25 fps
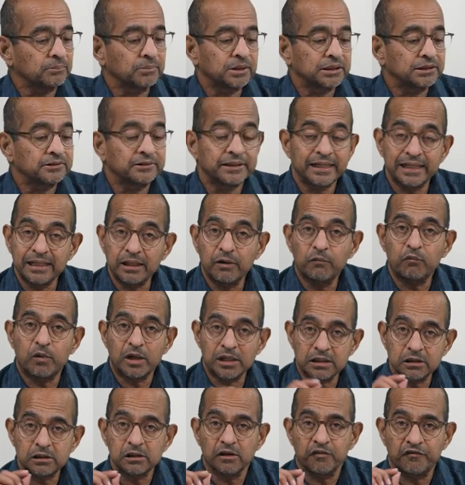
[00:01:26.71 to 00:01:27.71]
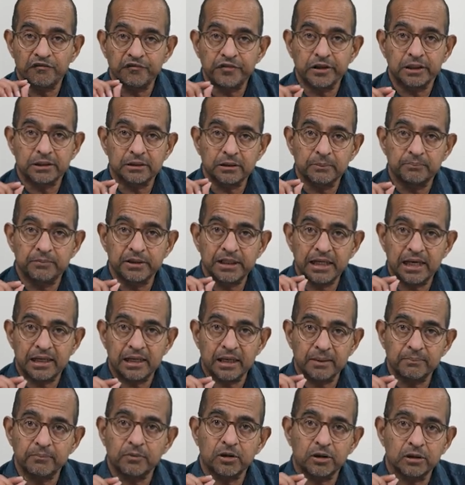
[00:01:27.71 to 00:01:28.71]
But really, once you fit the
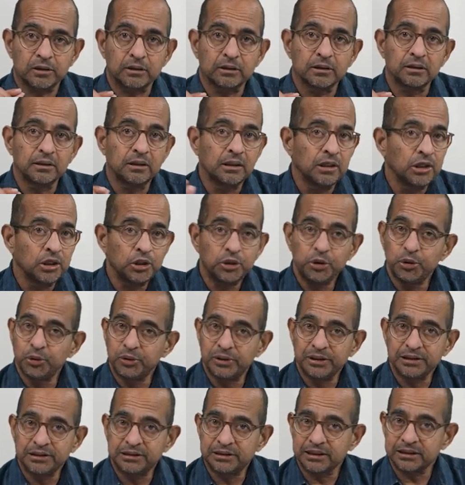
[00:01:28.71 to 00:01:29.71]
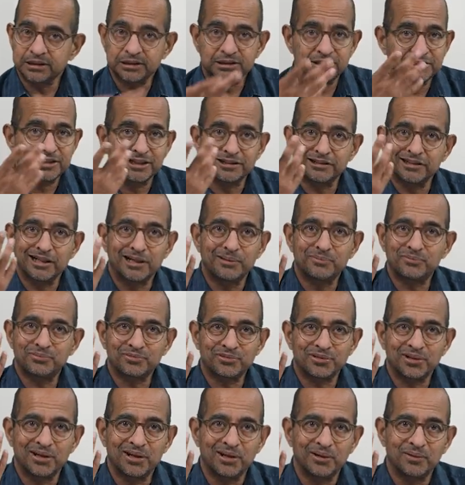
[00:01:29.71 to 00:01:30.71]
BRM model, you can just generate
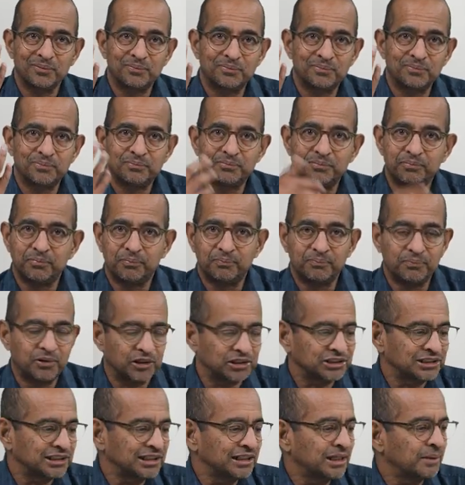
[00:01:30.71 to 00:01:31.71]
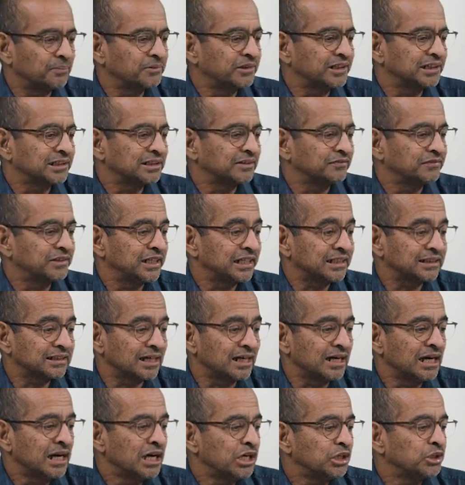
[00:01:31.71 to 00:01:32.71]
posterior predictive
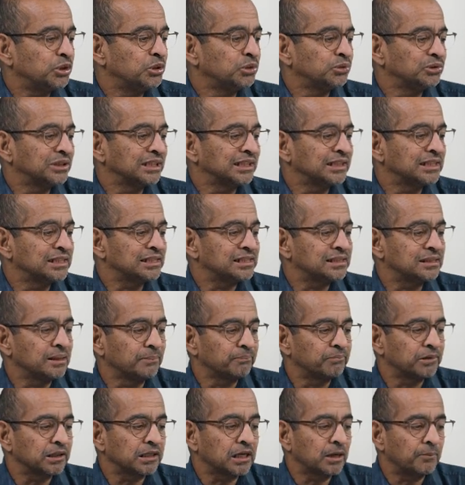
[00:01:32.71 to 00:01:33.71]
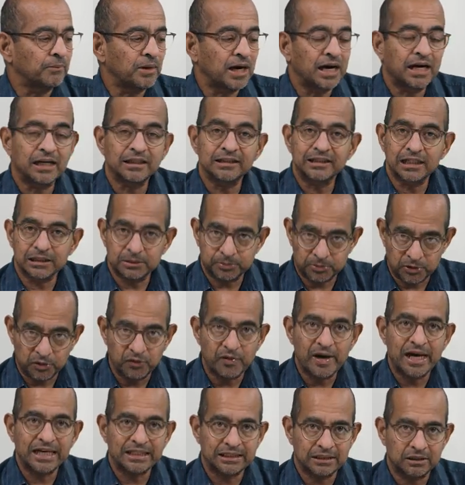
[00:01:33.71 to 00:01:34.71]
data using this simple command that's
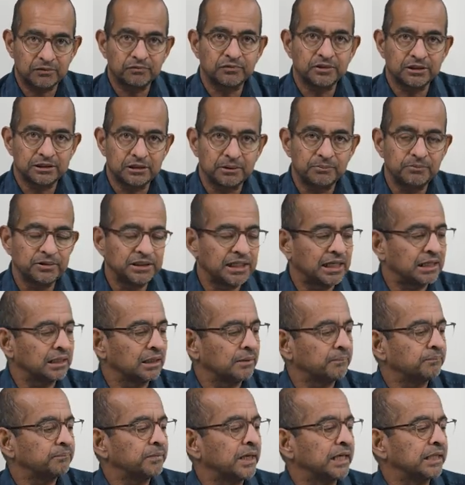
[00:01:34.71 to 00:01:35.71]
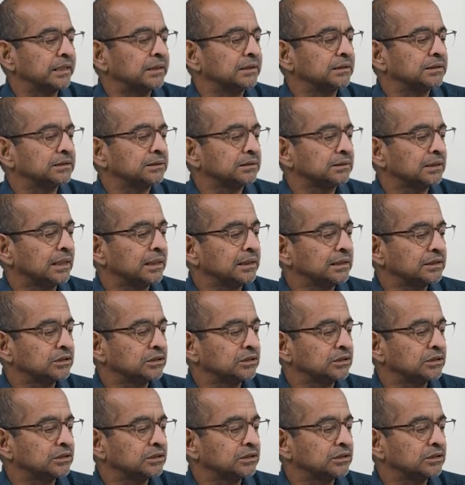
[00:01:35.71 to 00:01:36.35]
provided with the BRM package, right?